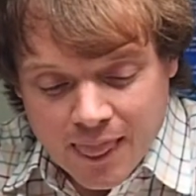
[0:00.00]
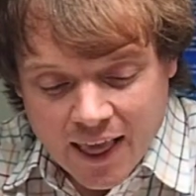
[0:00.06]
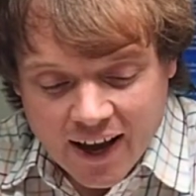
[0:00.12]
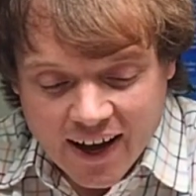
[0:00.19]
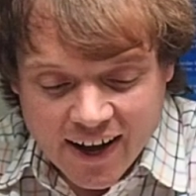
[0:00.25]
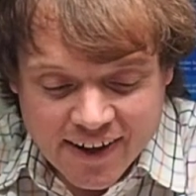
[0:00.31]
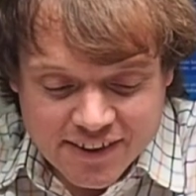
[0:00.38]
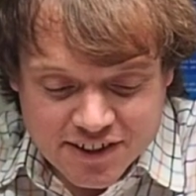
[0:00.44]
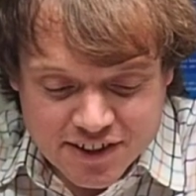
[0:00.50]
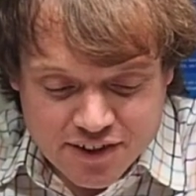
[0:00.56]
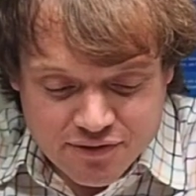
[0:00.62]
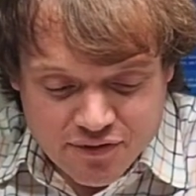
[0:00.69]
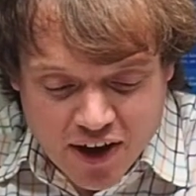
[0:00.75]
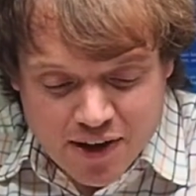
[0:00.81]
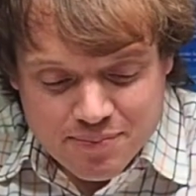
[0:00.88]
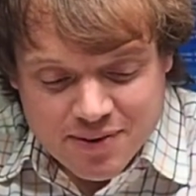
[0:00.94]
There's a
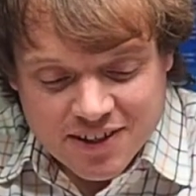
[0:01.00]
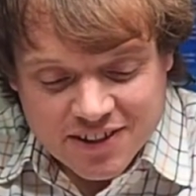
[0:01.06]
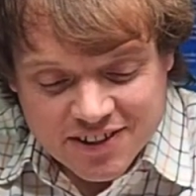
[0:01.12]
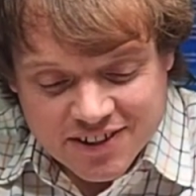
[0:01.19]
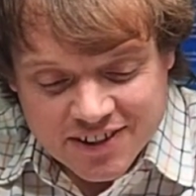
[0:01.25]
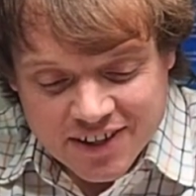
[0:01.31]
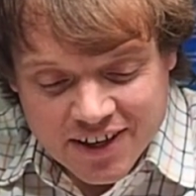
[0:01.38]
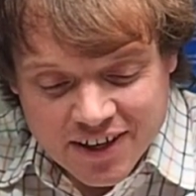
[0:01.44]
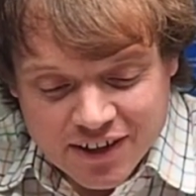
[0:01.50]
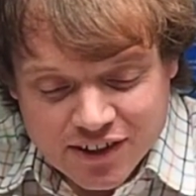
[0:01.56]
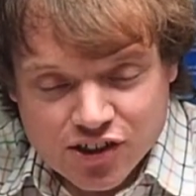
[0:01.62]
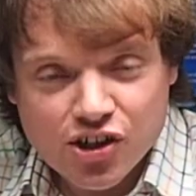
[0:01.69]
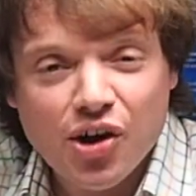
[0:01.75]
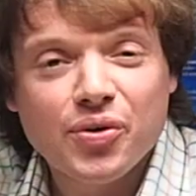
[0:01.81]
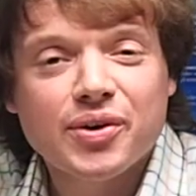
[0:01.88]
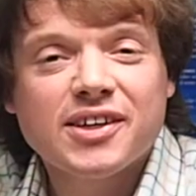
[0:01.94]
famous
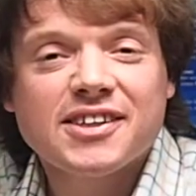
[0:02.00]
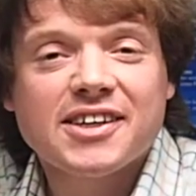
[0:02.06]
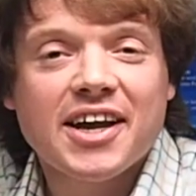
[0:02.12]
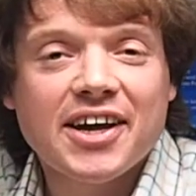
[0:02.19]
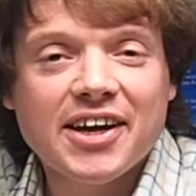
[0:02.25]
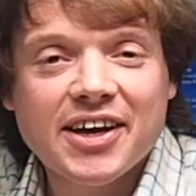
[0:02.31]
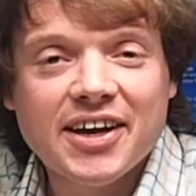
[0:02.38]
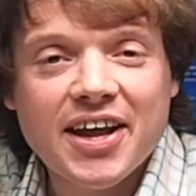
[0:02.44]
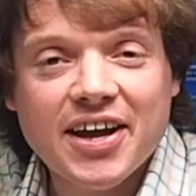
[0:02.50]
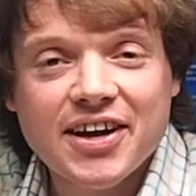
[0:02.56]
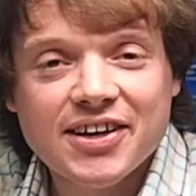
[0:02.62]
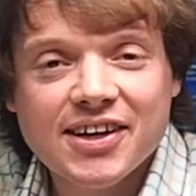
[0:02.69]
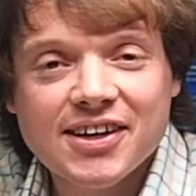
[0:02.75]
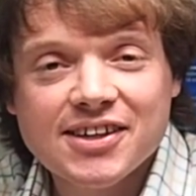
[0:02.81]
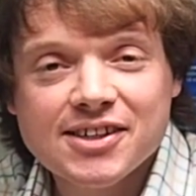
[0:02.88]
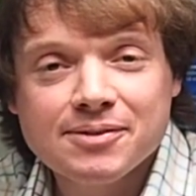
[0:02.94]
joke saying in
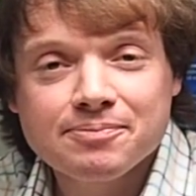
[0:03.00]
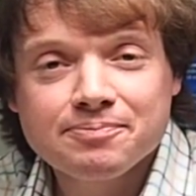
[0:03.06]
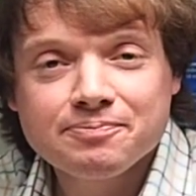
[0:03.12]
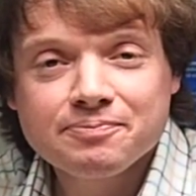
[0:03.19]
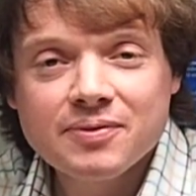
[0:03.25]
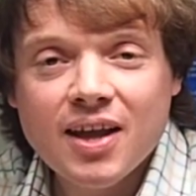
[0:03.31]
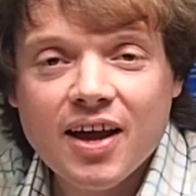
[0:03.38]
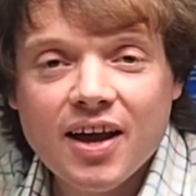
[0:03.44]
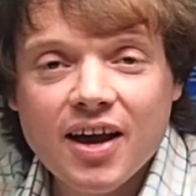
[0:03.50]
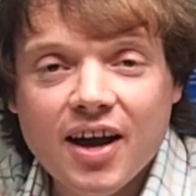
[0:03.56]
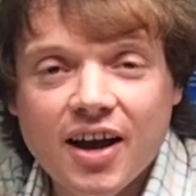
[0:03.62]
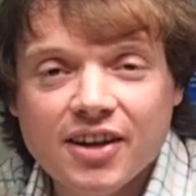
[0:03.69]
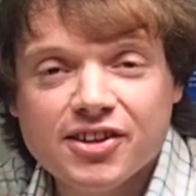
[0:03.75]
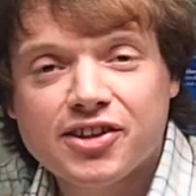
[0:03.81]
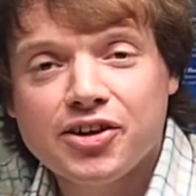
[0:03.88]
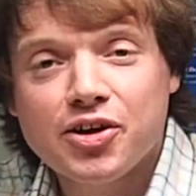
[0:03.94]
English,
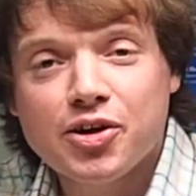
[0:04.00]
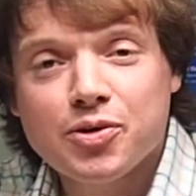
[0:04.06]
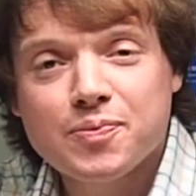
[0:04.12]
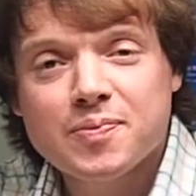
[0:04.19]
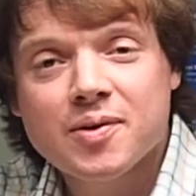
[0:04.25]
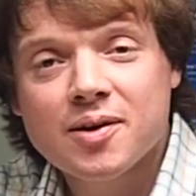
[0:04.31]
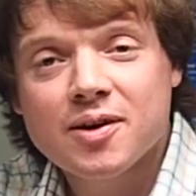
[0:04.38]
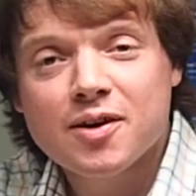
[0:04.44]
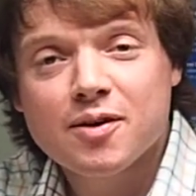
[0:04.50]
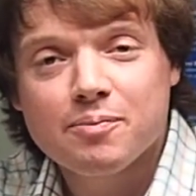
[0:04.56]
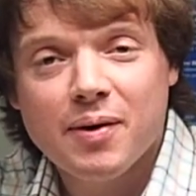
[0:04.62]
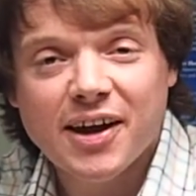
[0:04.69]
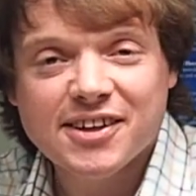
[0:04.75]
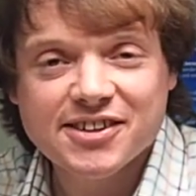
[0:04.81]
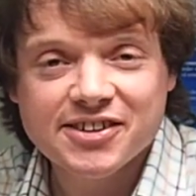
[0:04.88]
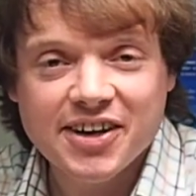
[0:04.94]
assume
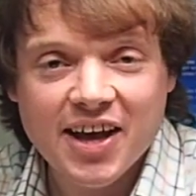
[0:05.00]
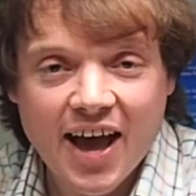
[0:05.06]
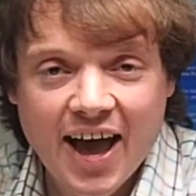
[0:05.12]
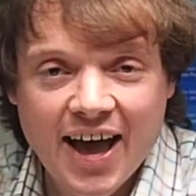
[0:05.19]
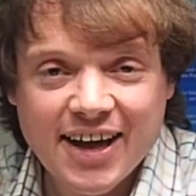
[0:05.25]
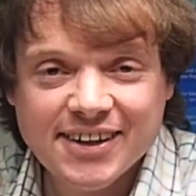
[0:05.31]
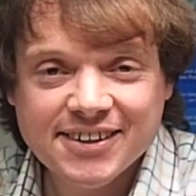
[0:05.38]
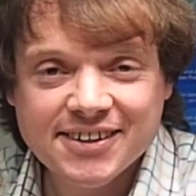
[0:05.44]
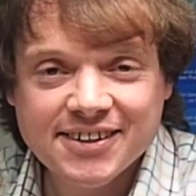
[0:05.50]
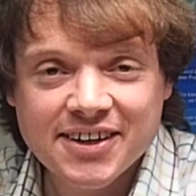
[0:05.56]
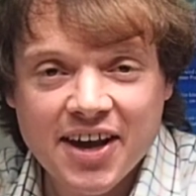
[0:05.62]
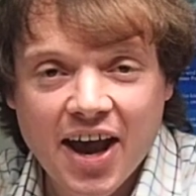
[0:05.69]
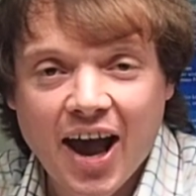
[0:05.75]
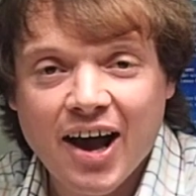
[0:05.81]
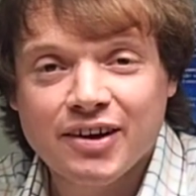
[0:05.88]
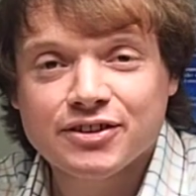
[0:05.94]
makes an
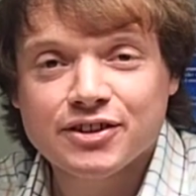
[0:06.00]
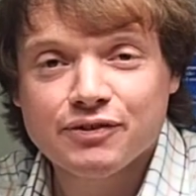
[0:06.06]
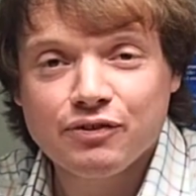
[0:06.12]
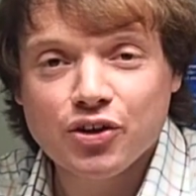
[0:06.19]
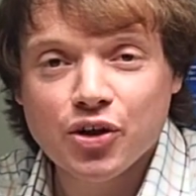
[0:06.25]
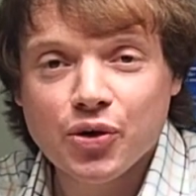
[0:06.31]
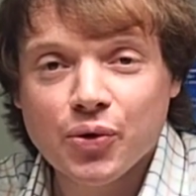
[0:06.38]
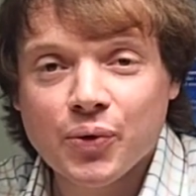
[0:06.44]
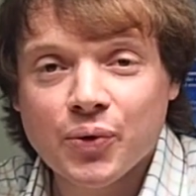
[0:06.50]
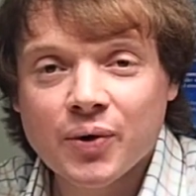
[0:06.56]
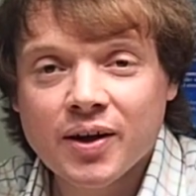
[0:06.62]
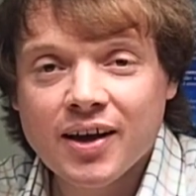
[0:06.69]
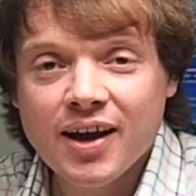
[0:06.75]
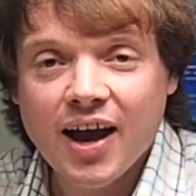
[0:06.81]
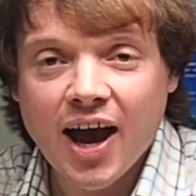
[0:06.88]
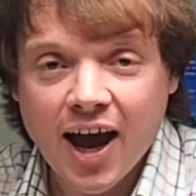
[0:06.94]
ass out of you
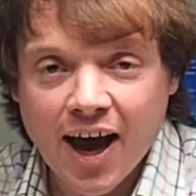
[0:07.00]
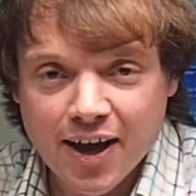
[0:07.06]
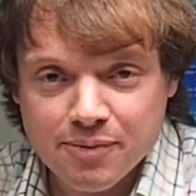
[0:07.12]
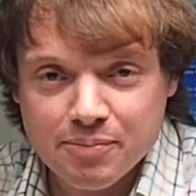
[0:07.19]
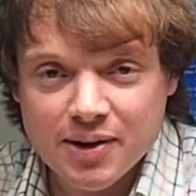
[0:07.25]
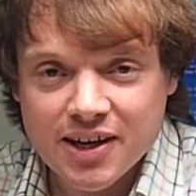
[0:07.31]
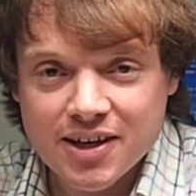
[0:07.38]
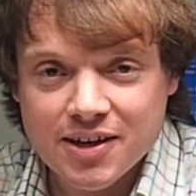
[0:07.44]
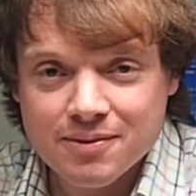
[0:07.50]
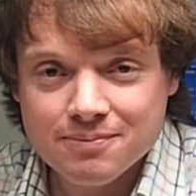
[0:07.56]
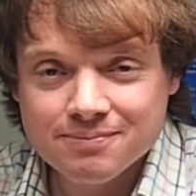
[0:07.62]
and me.